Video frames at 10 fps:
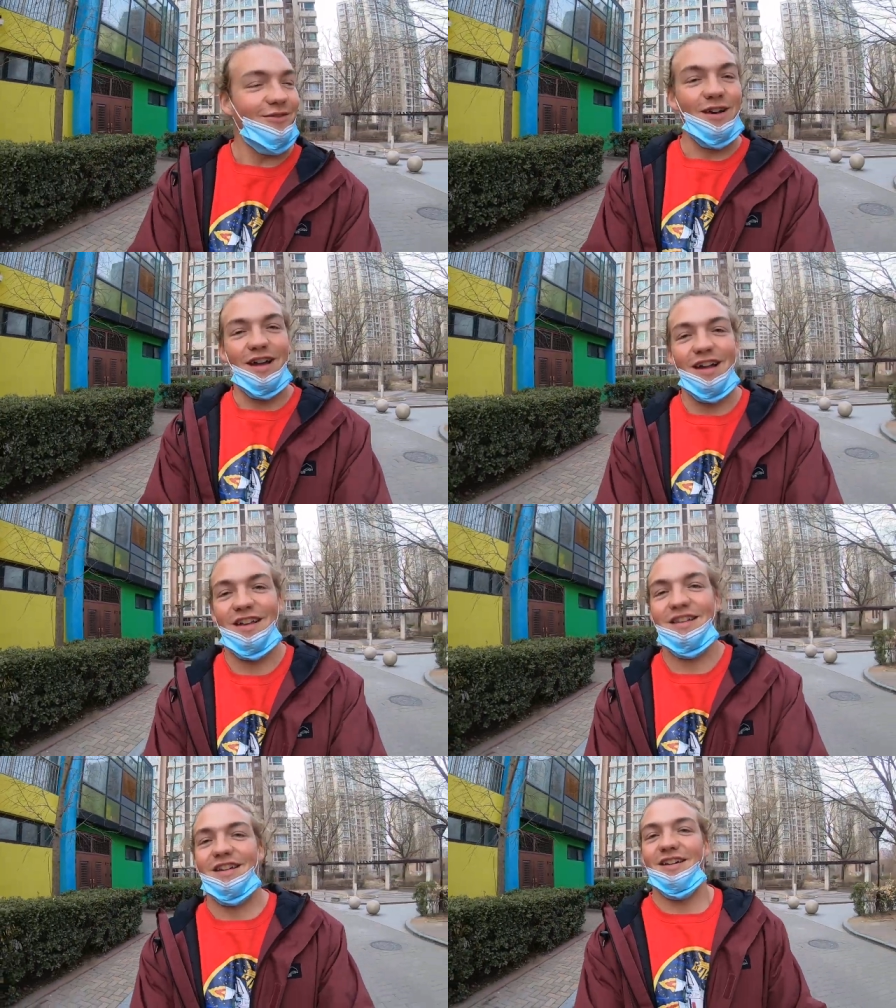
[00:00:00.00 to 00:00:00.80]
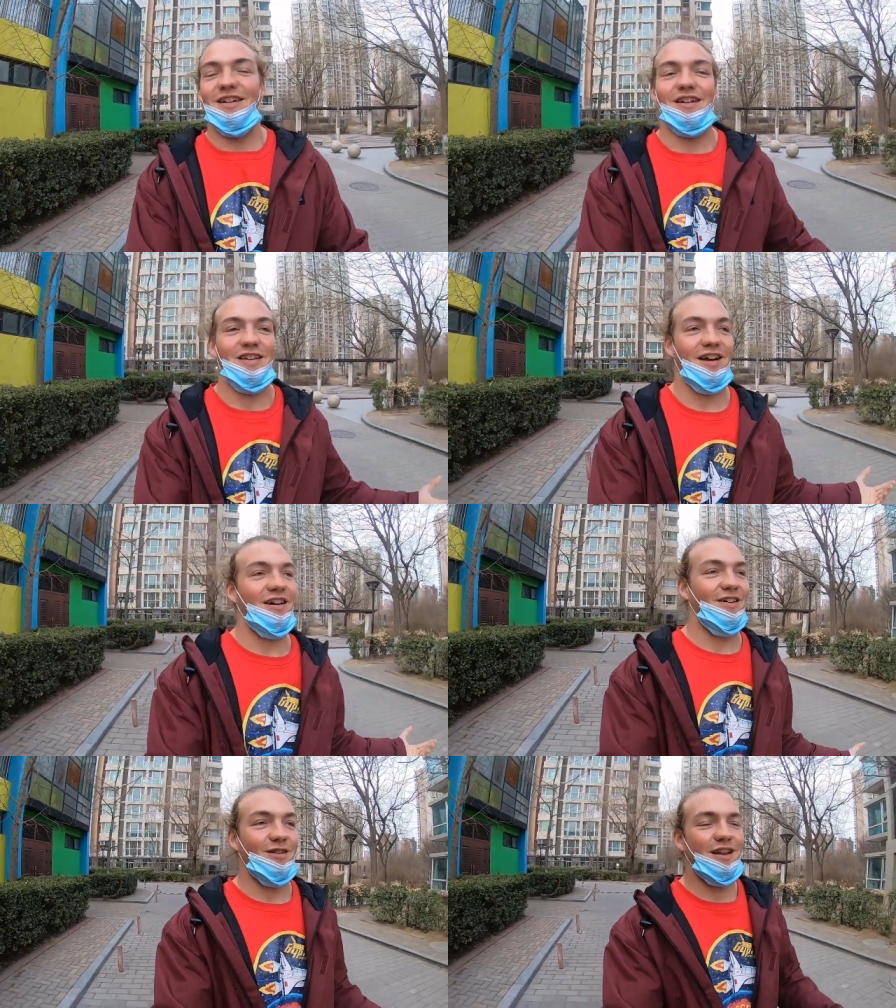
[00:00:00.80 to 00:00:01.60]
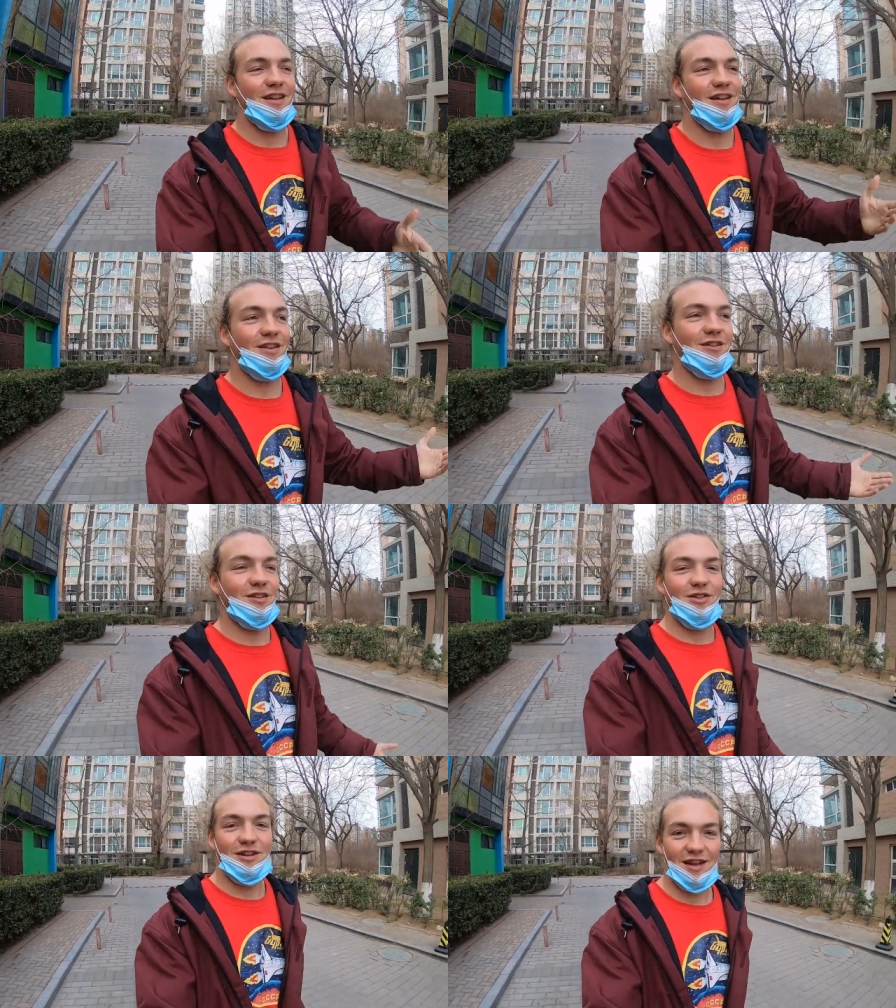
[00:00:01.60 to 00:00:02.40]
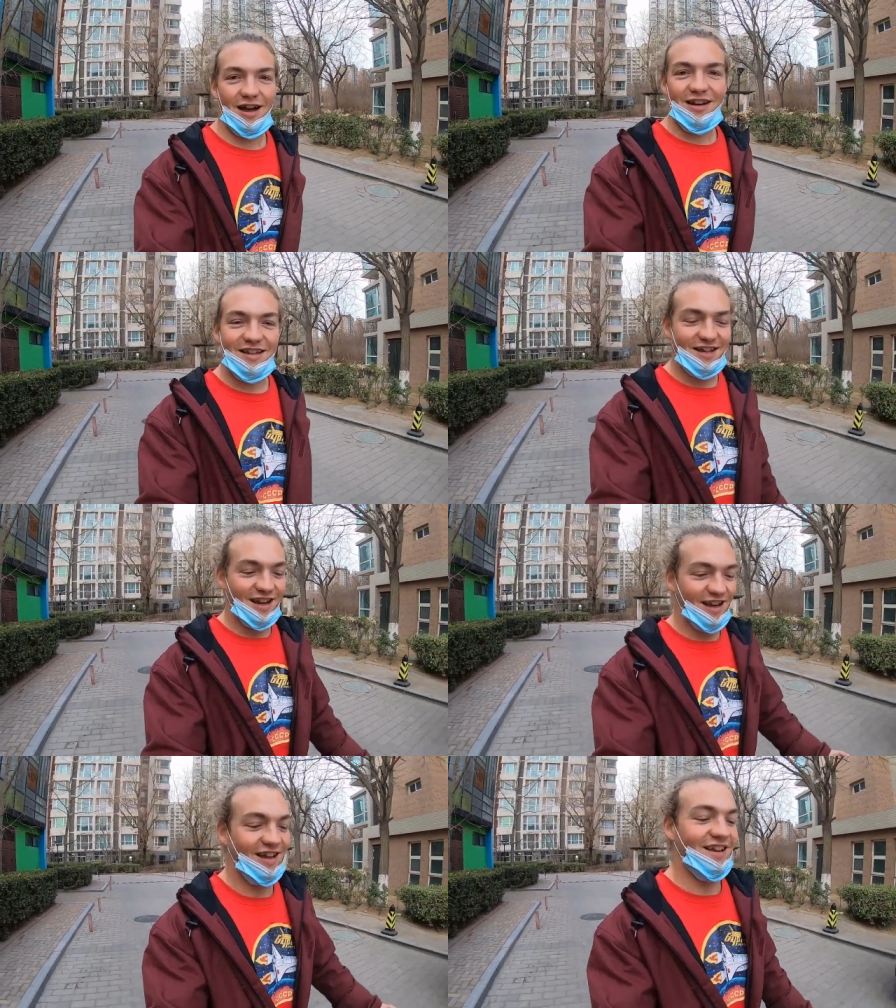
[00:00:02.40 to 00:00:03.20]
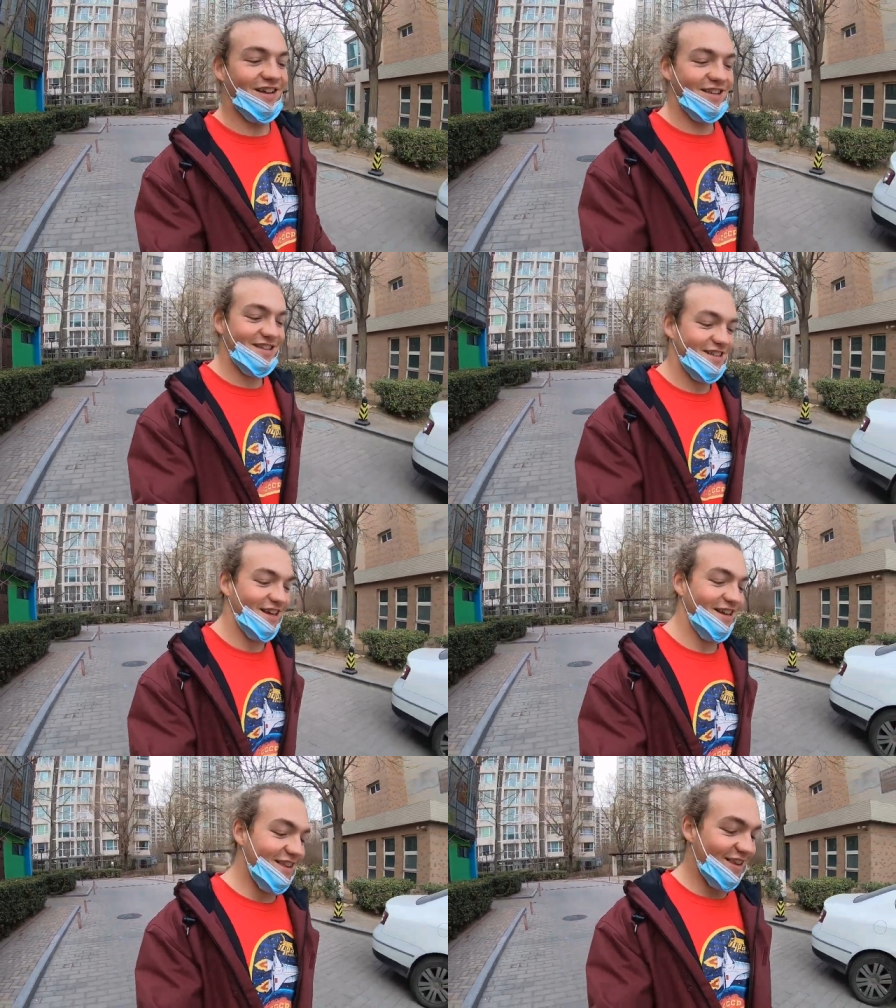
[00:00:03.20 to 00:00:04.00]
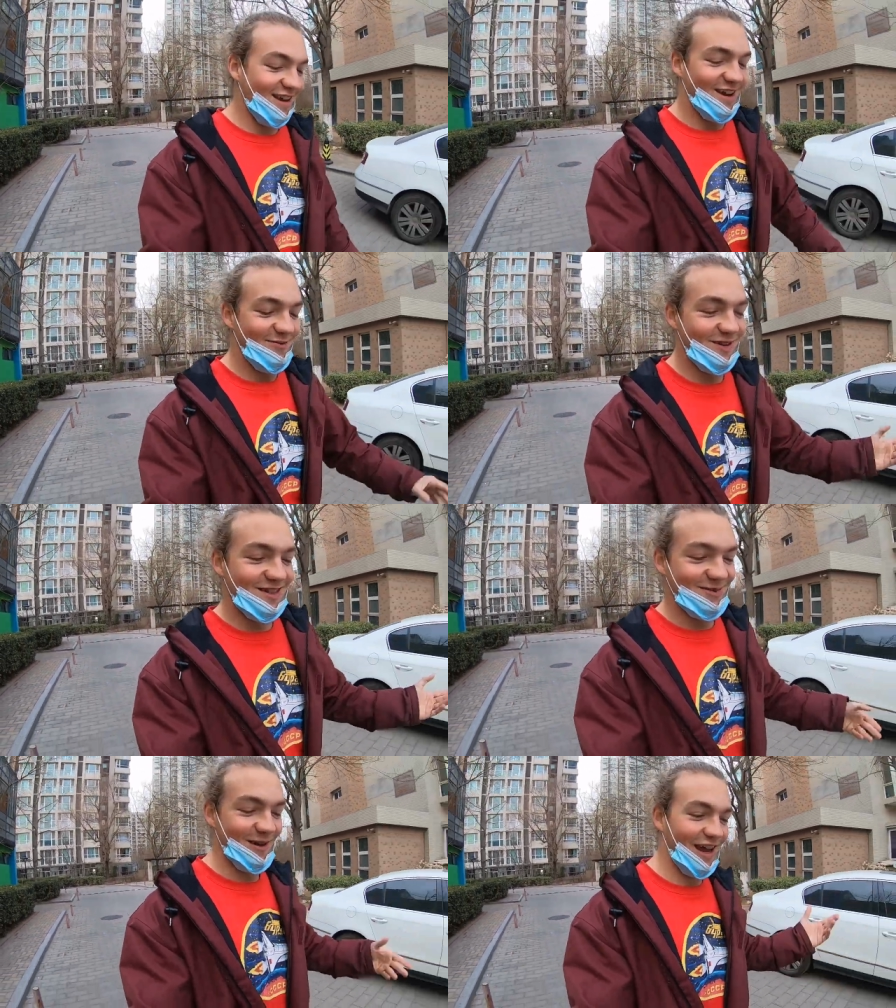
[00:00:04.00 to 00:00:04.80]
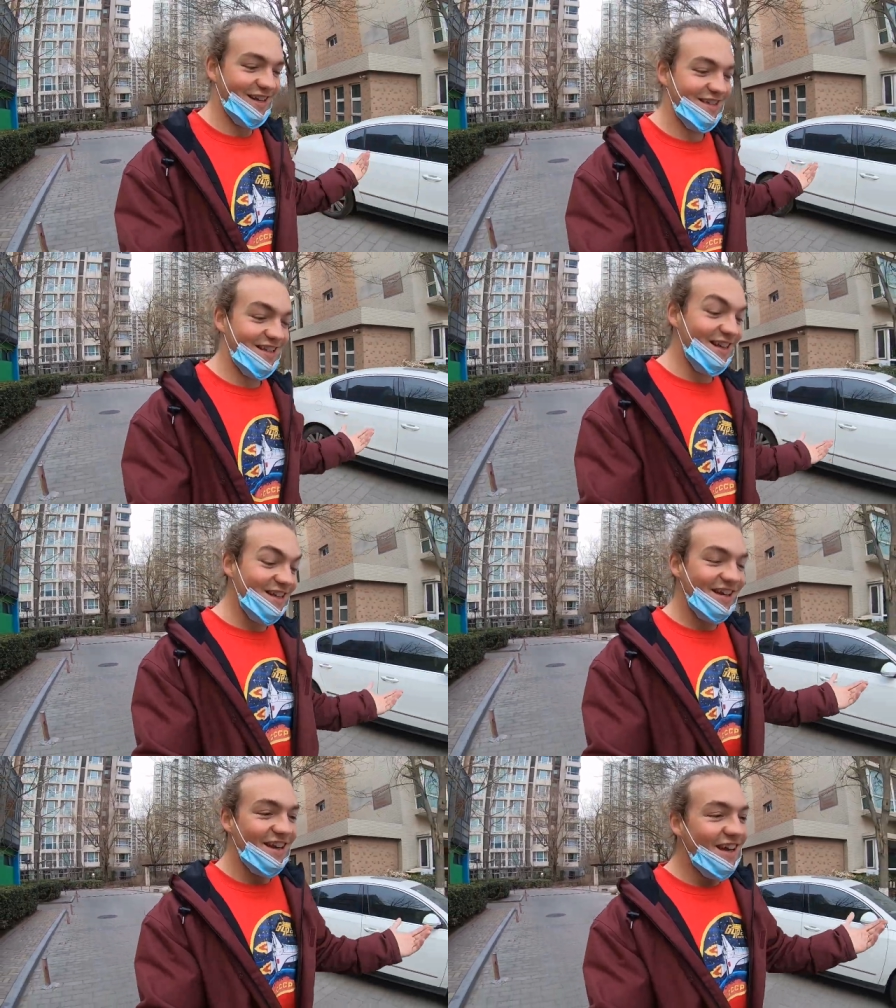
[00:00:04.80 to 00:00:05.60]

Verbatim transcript: we had uh, yeah we had a good night and suddenly there happened some accident